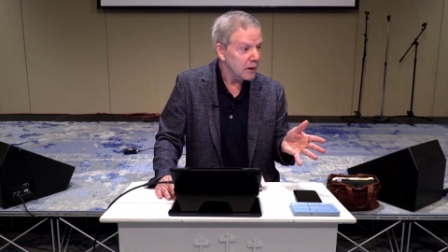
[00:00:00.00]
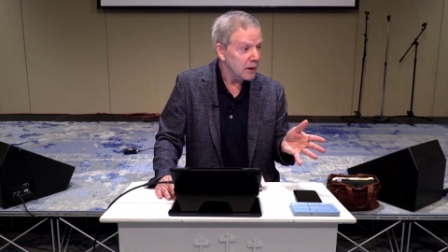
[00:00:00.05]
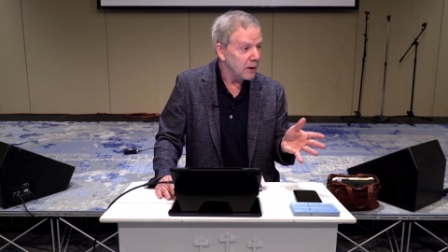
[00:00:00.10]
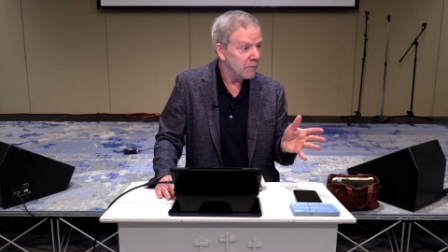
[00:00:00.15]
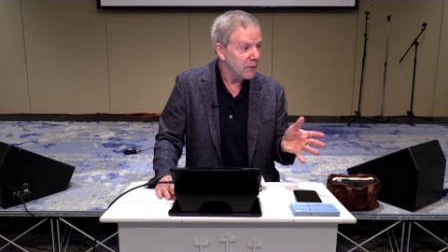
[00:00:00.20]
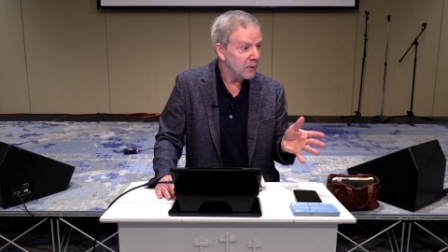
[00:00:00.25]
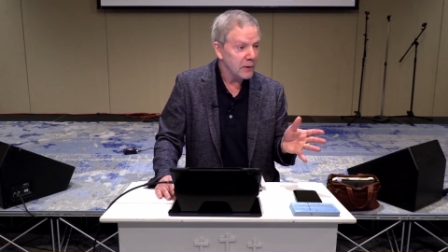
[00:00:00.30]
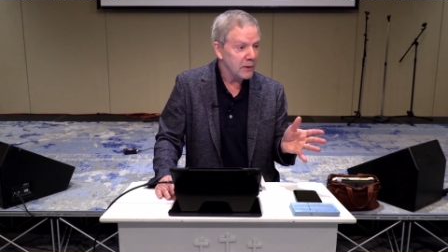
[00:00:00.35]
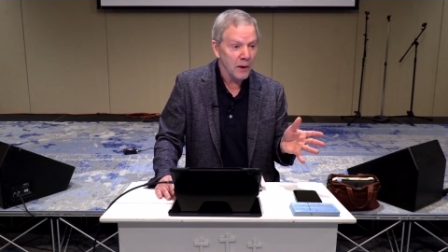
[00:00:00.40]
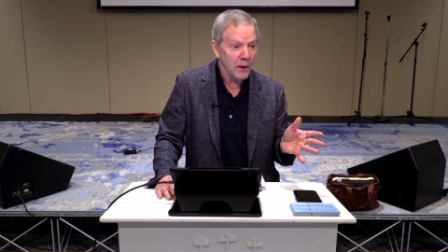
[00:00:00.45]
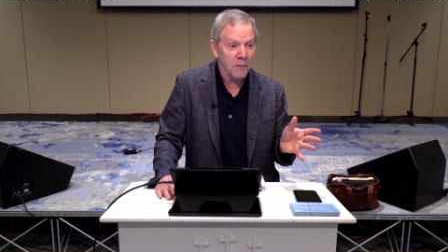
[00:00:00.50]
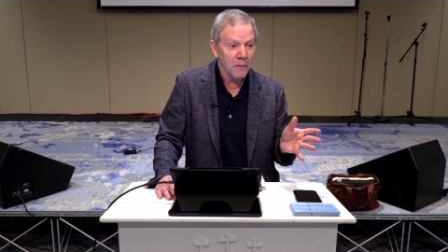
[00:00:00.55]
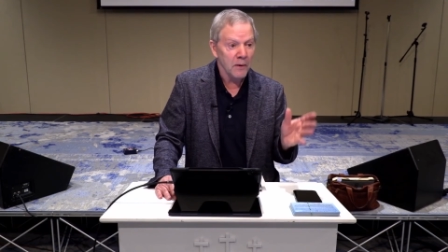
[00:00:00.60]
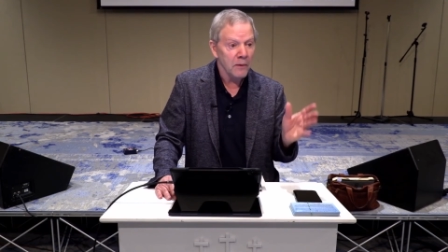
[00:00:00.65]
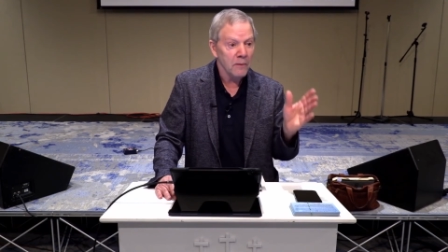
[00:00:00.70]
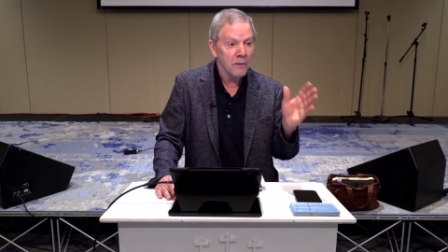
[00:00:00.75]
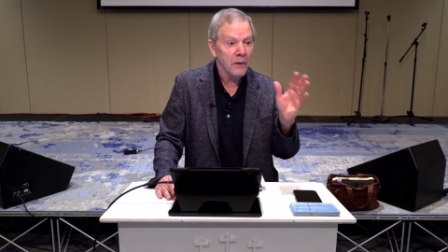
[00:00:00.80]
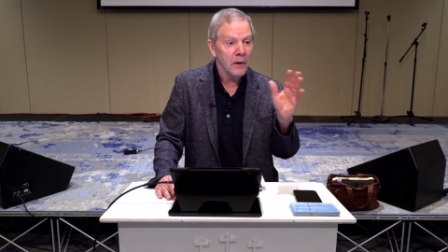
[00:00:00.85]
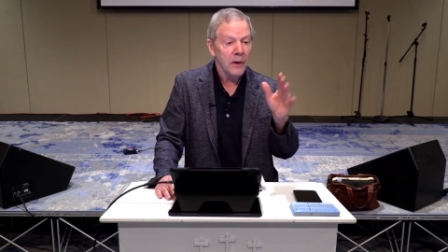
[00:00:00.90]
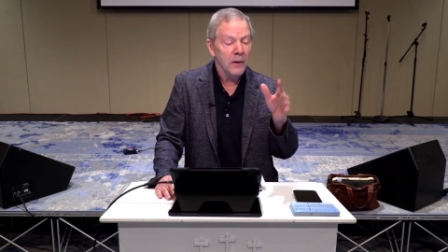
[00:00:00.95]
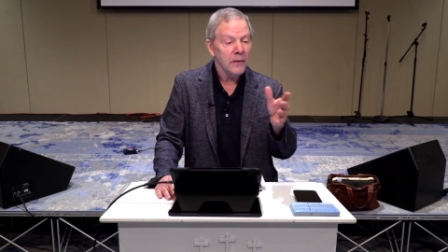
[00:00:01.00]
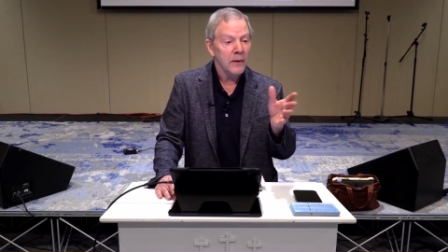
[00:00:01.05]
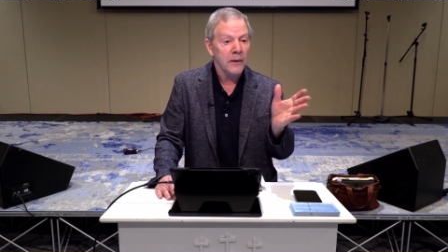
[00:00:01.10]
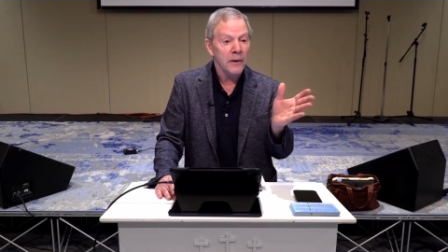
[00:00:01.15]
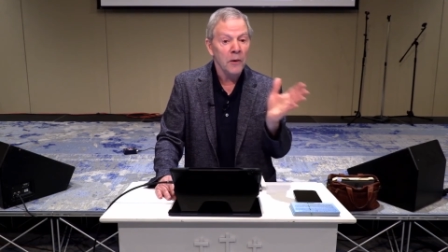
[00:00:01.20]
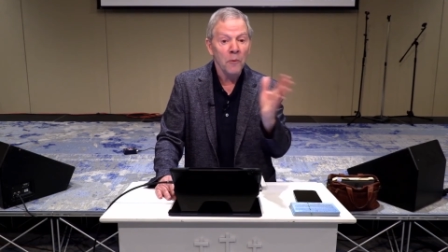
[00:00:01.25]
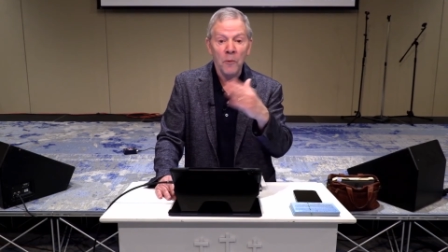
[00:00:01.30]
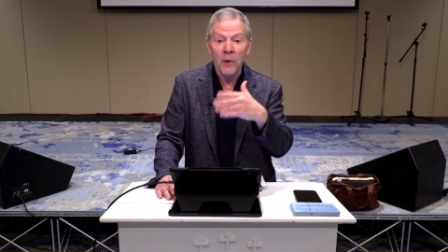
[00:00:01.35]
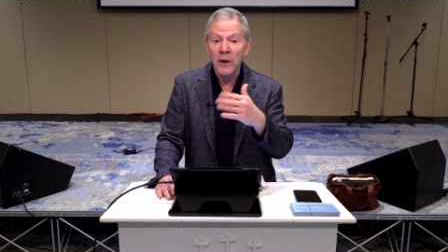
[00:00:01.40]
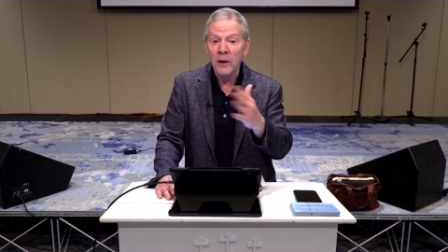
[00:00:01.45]
every time. They
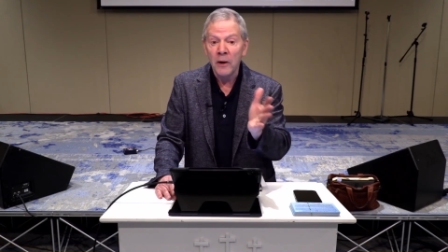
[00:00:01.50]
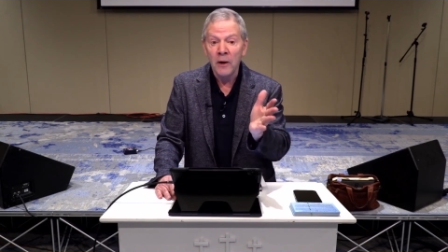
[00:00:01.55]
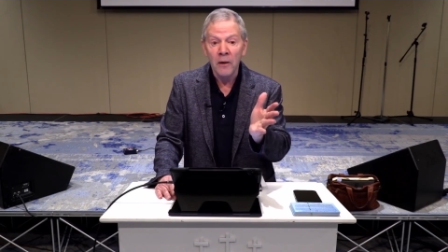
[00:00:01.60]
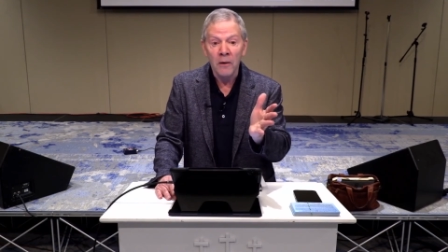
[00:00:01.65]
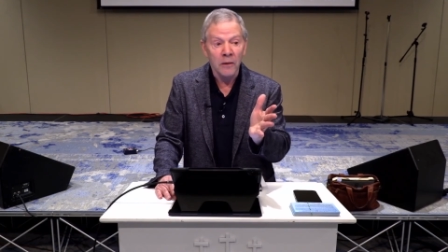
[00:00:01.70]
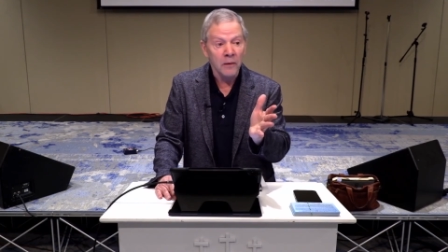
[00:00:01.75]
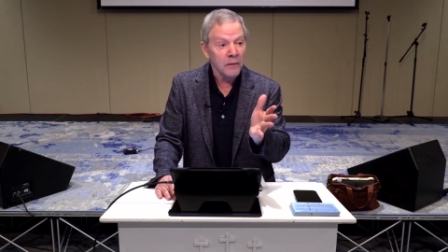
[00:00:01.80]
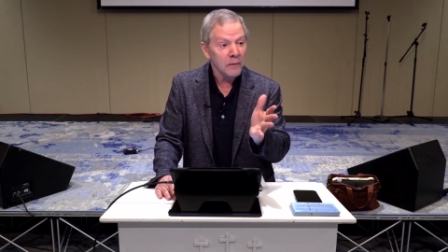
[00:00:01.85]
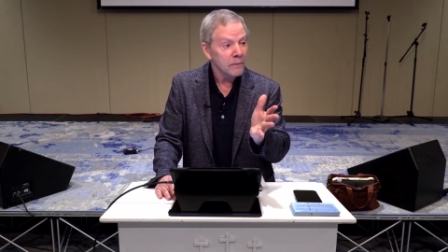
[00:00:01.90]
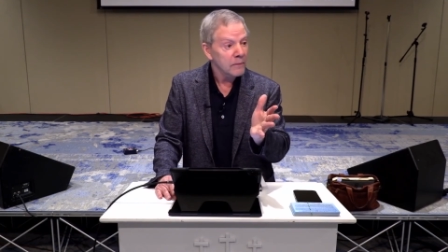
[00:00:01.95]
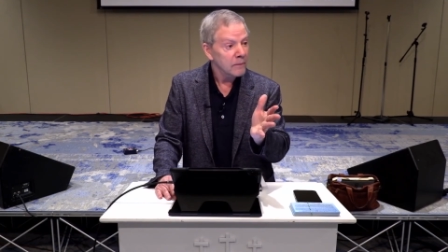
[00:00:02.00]
don't wait long,